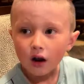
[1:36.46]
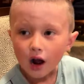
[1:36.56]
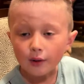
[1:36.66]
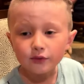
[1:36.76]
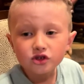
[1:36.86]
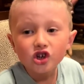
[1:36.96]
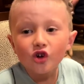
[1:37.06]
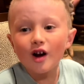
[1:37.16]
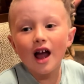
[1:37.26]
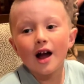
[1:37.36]
I'm
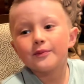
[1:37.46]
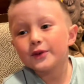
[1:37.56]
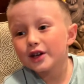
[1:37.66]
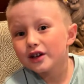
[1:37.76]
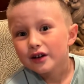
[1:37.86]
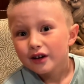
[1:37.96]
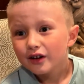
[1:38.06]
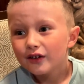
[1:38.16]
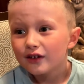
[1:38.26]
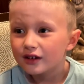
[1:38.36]
so happy
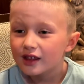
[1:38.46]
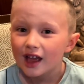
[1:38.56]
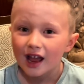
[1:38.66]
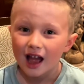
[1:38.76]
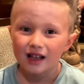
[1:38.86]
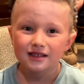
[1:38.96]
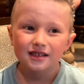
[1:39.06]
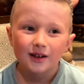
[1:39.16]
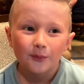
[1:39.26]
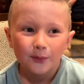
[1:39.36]
they had
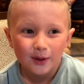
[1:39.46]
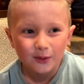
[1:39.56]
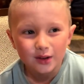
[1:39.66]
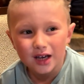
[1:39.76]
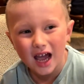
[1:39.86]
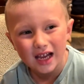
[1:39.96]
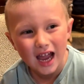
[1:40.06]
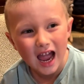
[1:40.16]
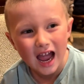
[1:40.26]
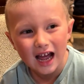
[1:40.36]
something that I
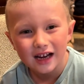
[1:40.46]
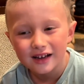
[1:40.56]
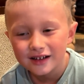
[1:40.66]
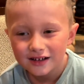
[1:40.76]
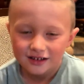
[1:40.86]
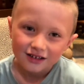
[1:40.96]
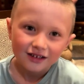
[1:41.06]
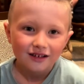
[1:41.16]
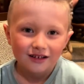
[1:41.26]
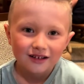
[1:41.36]
had. That you
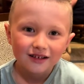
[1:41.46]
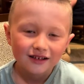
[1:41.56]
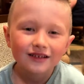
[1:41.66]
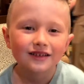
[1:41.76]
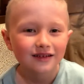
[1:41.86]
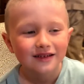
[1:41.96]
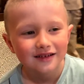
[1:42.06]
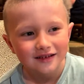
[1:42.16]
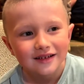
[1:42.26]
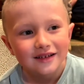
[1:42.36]
like is on
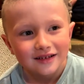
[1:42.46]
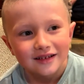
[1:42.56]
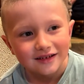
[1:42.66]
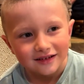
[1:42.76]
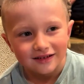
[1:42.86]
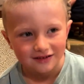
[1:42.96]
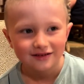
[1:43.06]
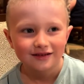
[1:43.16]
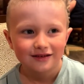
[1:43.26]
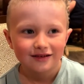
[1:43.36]
there? What did you
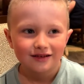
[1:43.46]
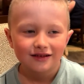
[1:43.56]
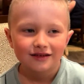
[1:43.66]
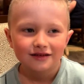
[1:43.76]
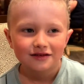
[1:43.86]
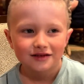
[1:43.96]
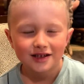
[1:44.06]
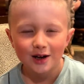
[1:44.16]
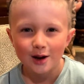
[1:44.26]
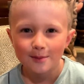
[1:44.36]
order?
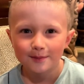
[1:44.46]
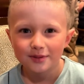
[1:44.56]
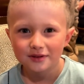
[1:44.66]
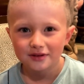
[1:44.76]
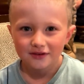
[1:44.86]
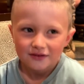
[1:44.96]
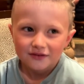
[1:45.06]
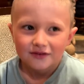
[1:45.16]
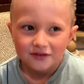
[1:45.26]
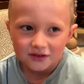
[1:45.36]
Shrimp.
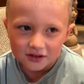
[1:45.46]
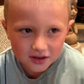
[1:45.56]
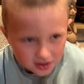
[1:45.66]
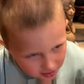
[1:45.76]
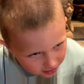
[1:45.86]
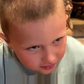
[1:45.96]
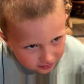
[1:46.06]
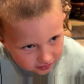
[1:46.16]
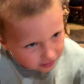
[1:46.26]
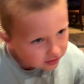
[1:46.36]
Shrimp? You do
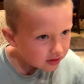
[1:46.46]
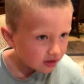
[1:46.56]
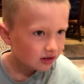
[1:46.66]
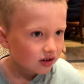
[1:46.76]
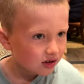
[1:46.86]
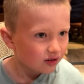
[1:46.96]
like shrimp.